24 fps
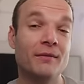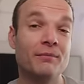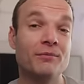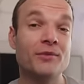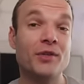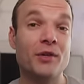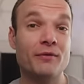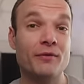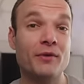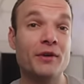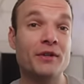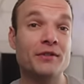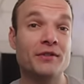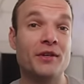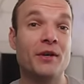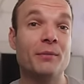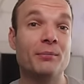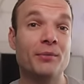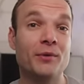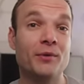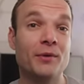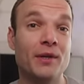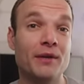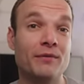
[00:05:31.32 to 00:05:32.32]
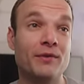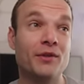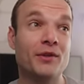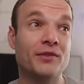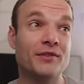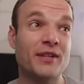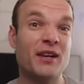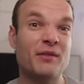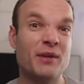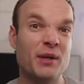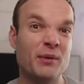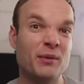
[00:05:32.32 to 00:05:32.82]
So, for example, if your
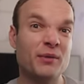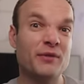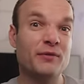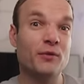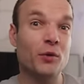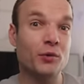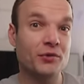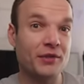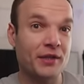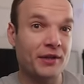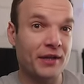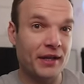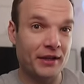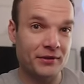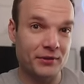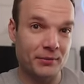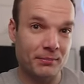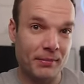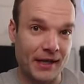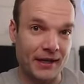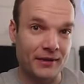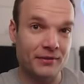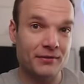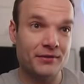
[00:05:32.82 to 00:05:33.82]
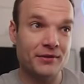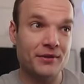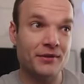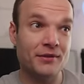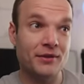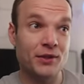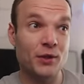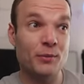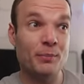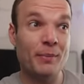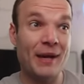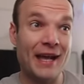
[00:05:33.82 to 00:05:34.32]
salary was £40,000
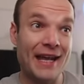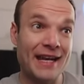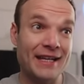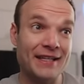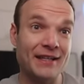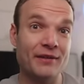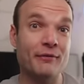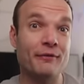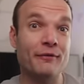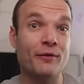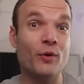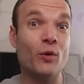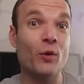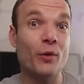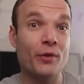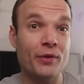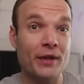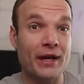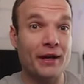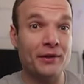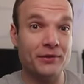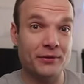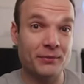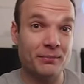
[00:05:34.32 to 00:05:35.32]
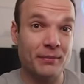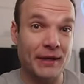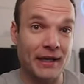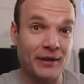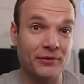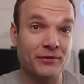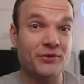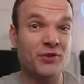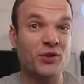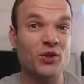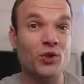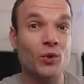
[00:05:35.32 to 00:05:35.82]
and you paid in
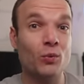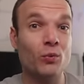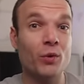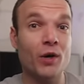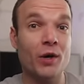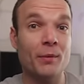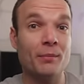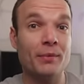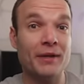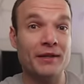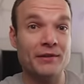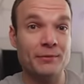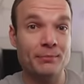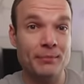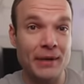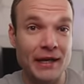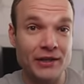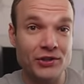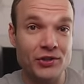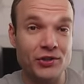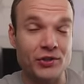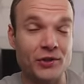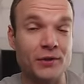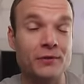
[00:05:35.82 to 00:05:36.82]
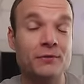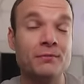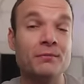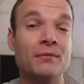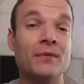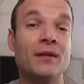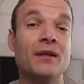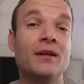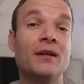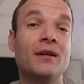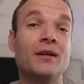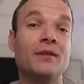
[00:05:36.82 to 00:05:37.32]
£4,000 to your workplace pension,
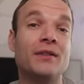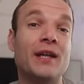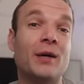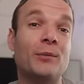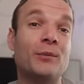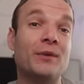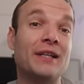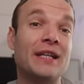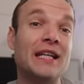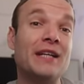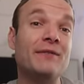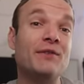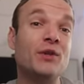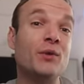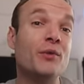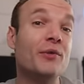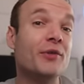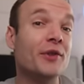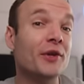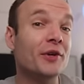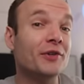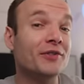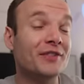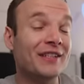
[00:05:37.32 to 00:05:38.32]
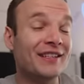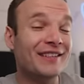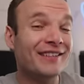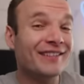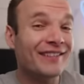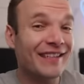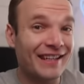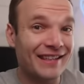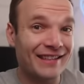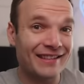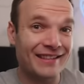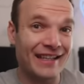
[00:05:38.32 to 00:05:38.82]
that would leave you
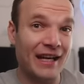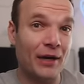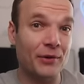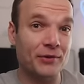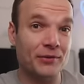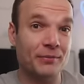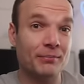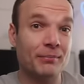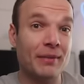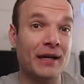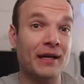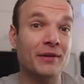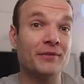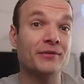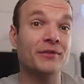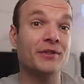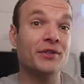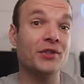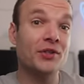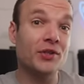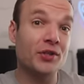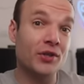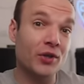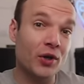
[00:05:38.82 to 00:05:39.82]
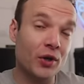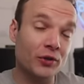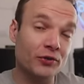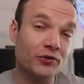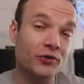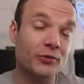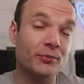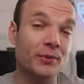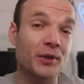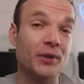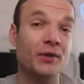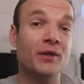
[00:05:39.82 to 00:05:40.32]
£36,000 that you could
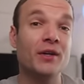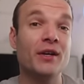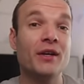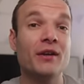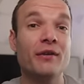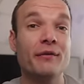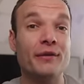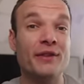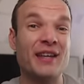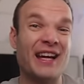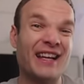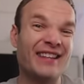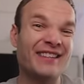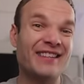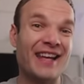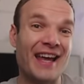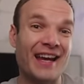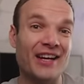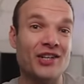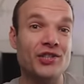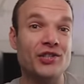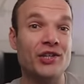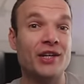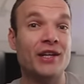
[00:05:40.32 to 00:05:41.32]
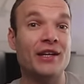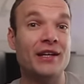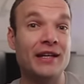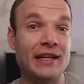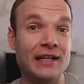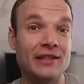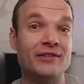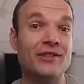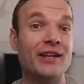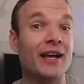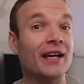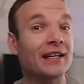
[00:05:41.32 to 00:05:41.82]
contribute for that tax year
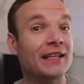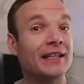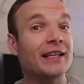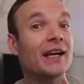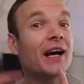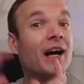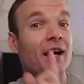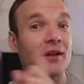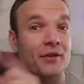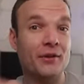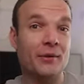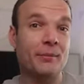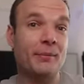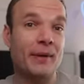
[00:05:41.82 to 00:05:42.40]
into any other